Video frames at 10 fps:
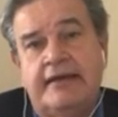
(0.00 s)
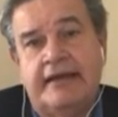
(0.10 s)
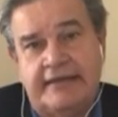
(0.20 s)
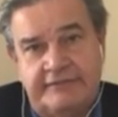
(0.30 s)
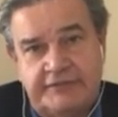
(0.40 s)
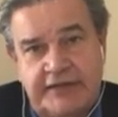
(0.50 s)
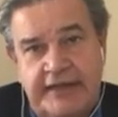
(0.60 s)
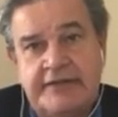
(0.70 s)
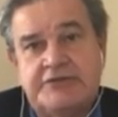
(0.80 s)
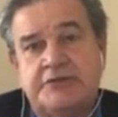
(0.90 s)
And if
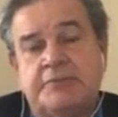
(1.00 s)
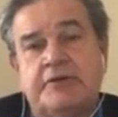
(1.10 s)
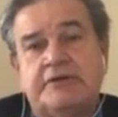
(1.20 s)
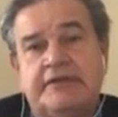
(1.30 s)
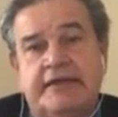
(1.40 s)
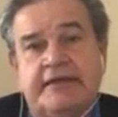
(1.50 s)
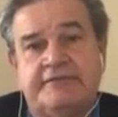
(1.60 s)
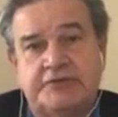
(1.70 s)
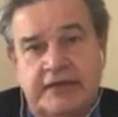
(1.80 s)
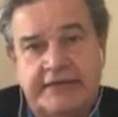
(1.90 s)
today is your birthday,
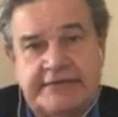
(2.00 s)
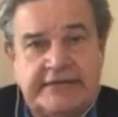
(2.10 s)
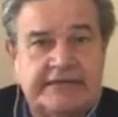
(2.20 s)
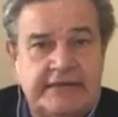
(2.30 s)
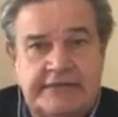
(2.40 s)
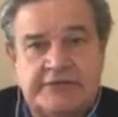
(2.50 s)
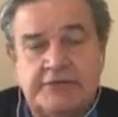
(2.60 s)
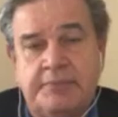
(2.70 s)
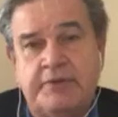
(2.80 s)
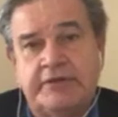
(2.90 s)
if July 16th is
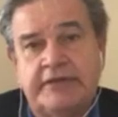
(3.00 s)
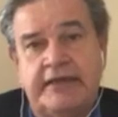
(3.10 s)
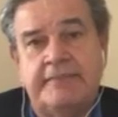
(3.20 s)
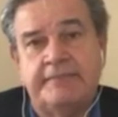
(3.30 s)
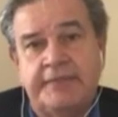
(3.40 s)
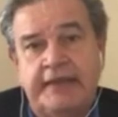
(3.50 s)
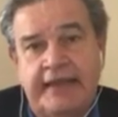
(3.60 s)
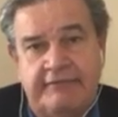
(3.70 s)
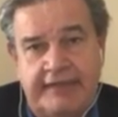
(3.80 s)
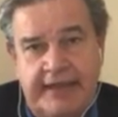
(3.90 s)
your birthday,
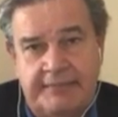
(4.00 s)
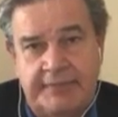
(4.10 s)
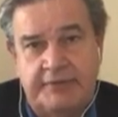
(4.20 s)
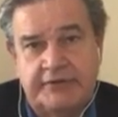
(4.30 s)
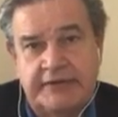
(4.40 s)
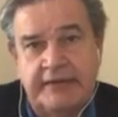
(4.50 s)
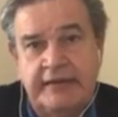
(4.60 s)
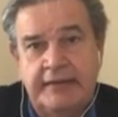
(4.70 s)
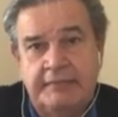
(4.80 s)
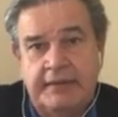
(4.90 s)
have a happy birthday.
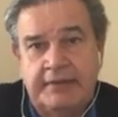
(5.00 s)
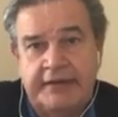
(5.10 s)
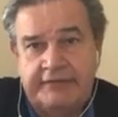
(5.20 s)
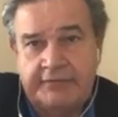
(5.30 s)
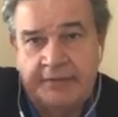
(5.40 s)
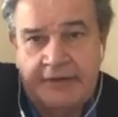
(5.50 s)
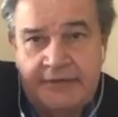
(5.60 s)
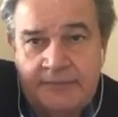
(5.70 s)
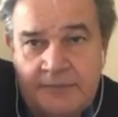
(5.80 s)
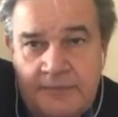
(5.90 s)
Bye-bye, everybody.